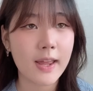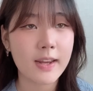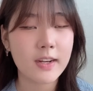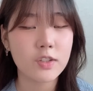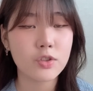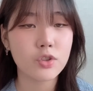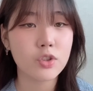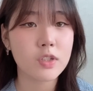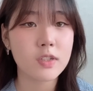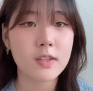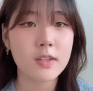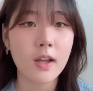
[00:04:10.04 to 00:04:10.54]
and
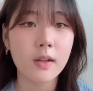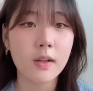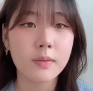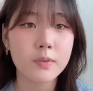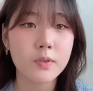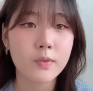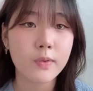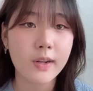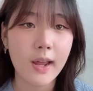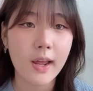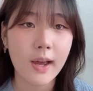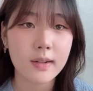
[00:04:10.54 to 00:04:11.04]
it just
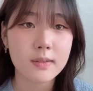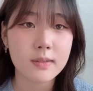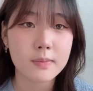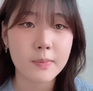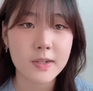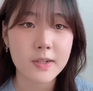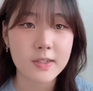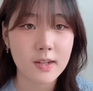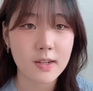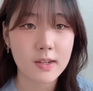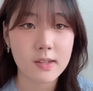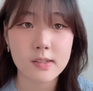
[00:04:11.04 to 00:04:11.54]
helps relax
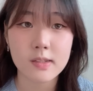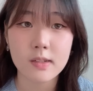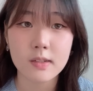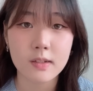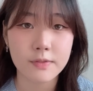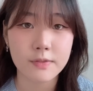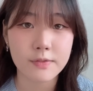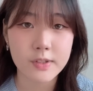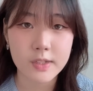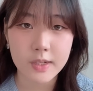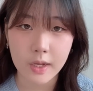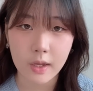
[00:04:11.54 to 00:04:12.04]
my
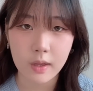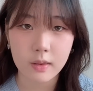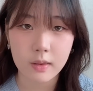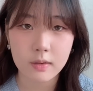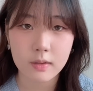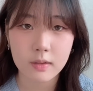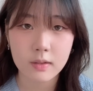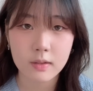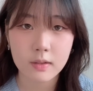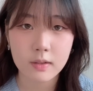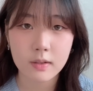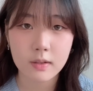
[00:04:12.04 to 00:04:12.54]
sensitive skin.
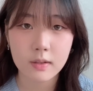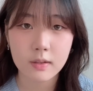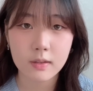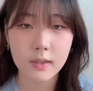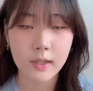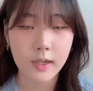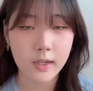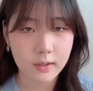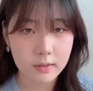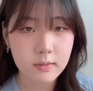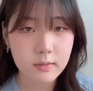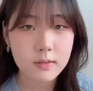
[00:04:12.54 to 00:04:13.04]

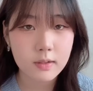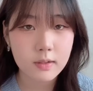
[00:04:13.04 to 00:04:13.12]
Like,